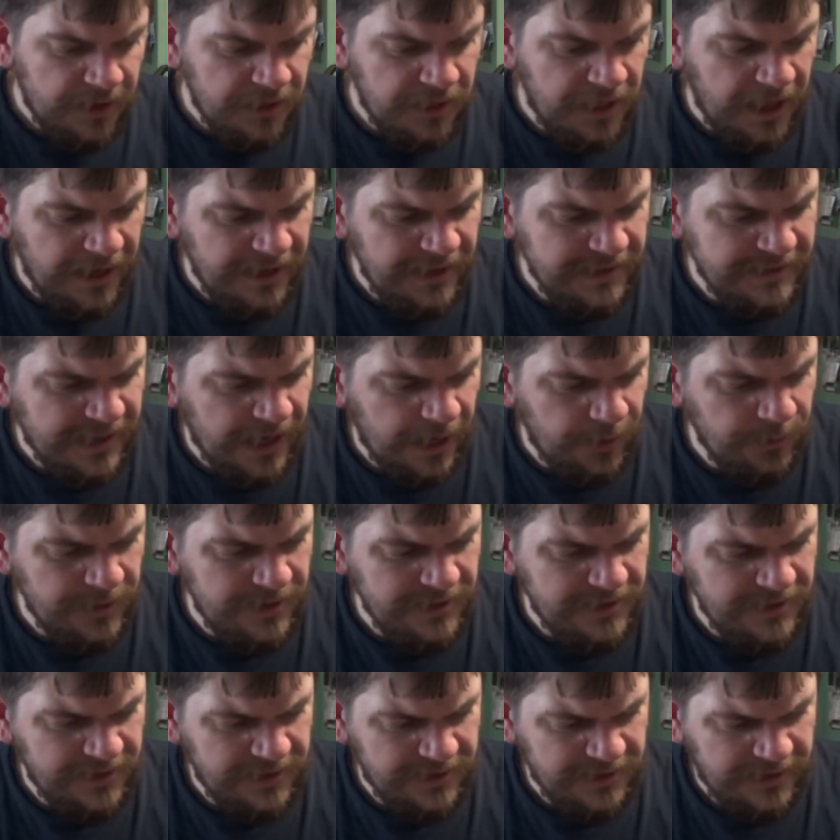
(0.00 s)
that is how
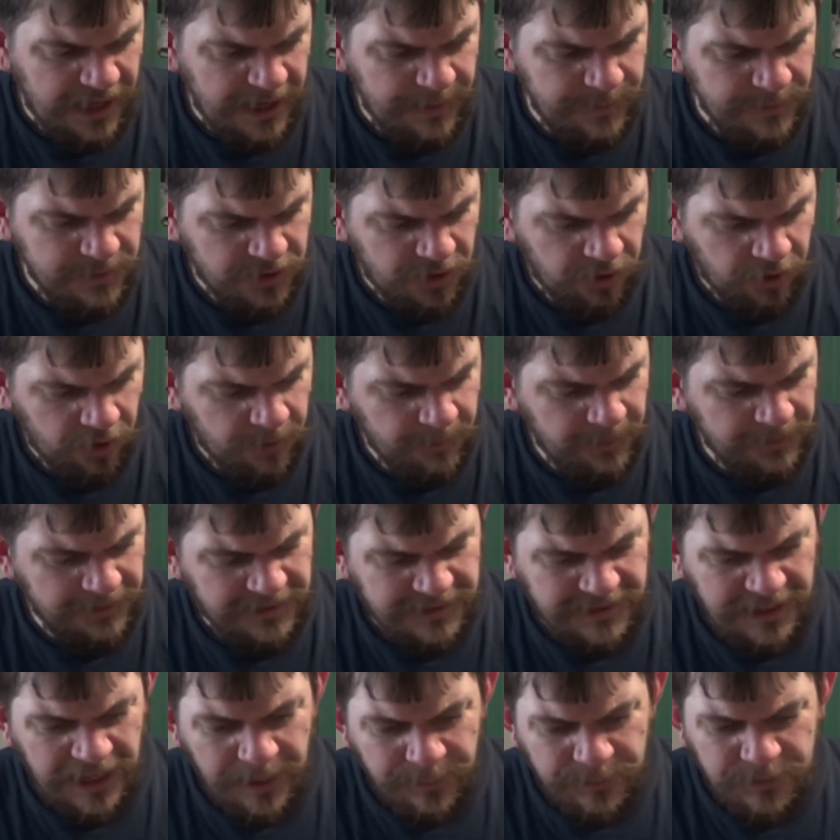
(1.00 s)
easy this game is to learn, but at
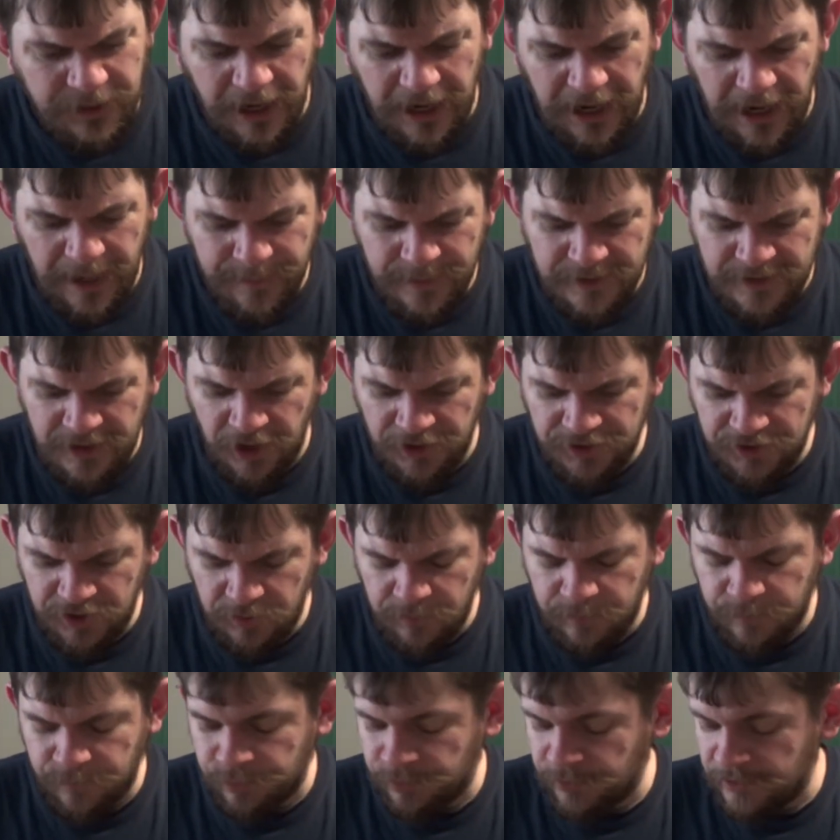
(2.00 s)
the same time, it's
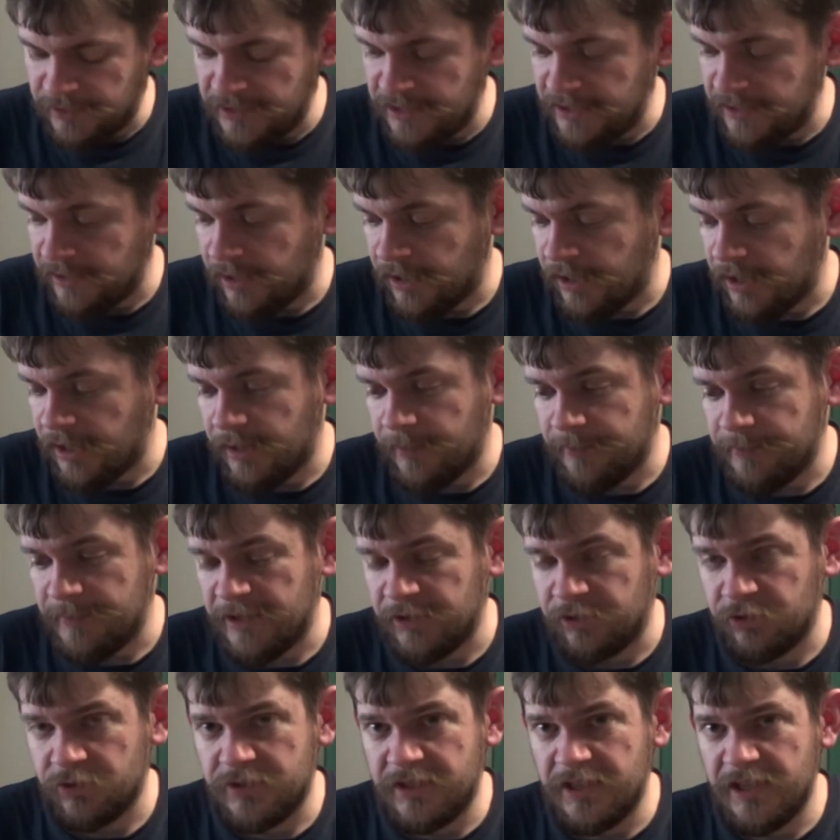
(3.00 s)
also pretty um,
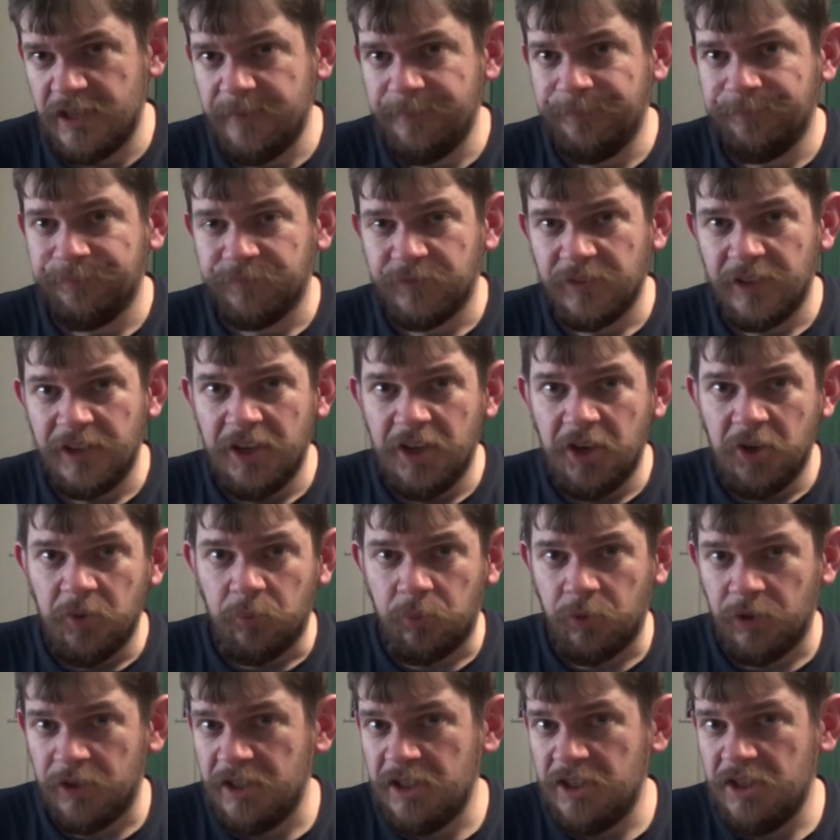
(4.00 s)
interesting,
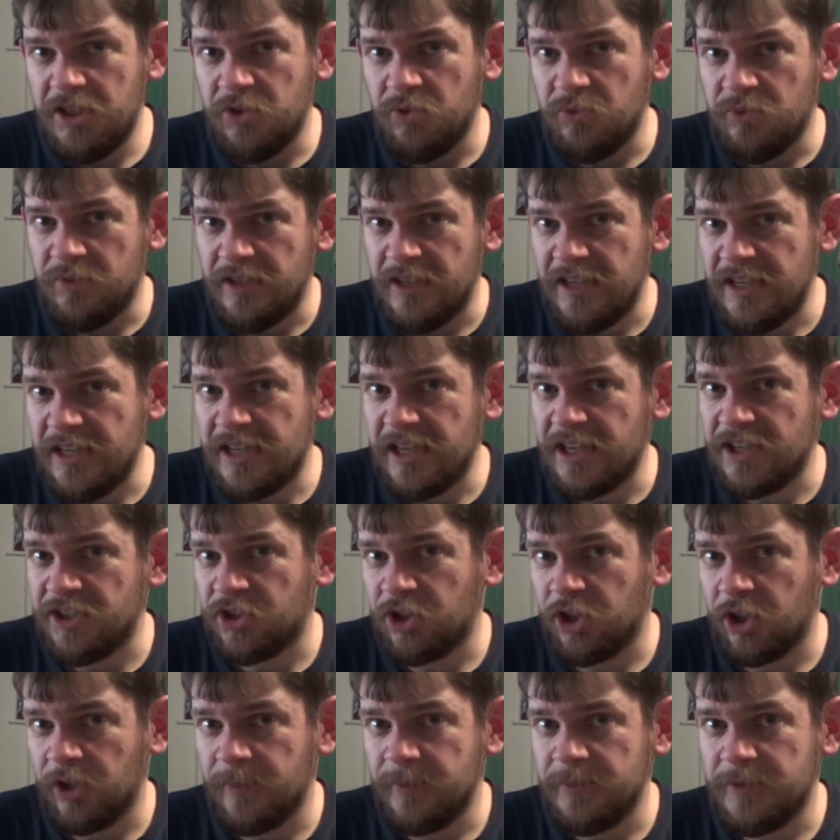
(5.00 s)
pretty unique in
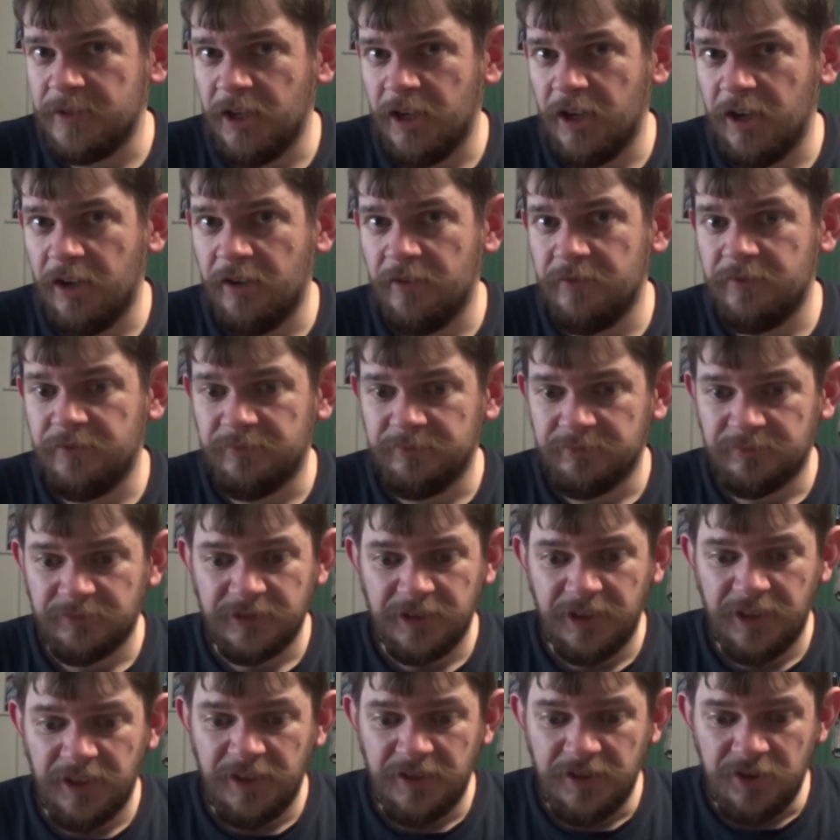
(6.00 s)
terms of
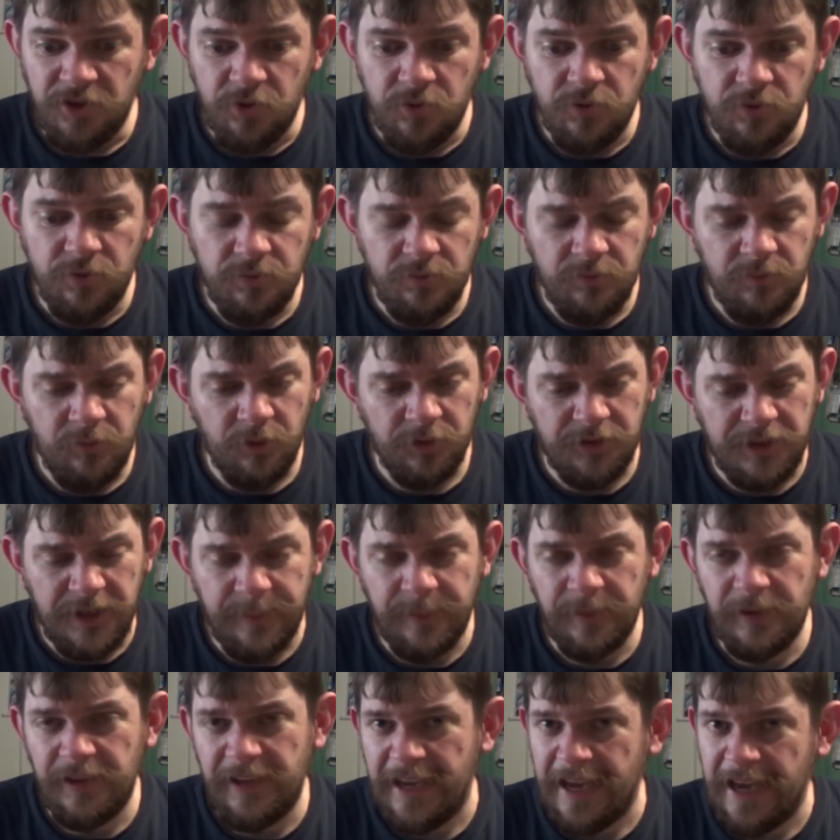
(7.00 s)
you will
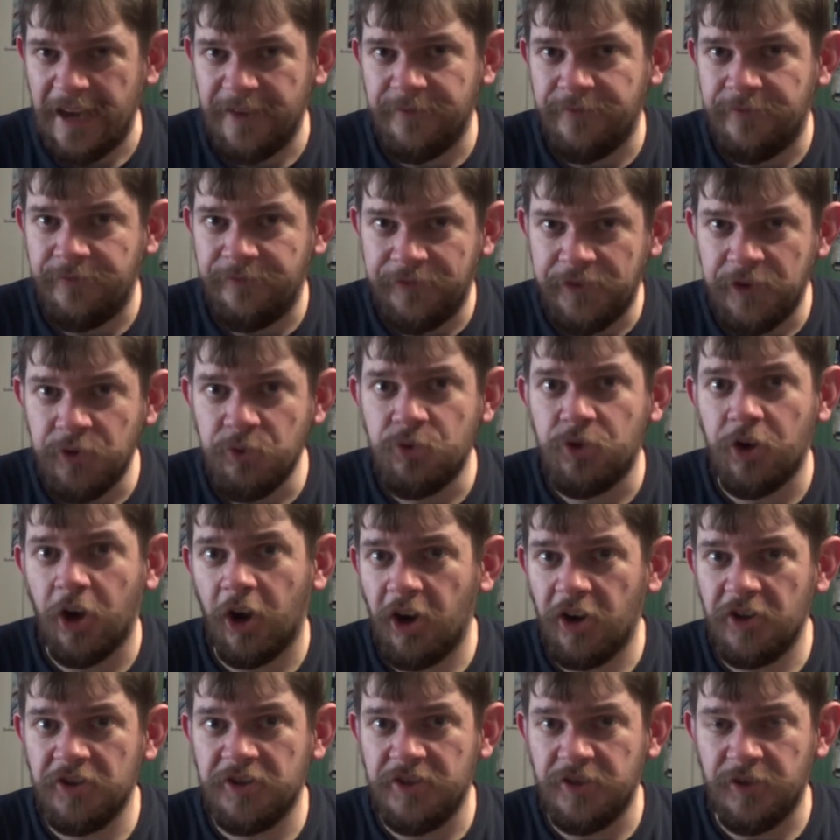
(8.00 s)
typically have few
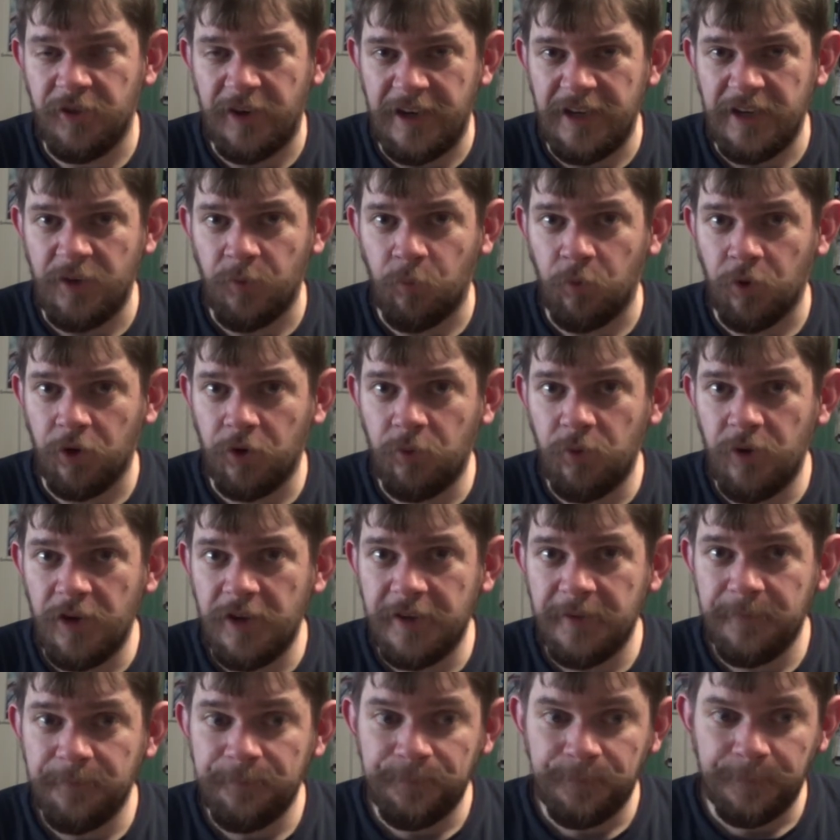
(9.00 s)
cards in your hand to work with.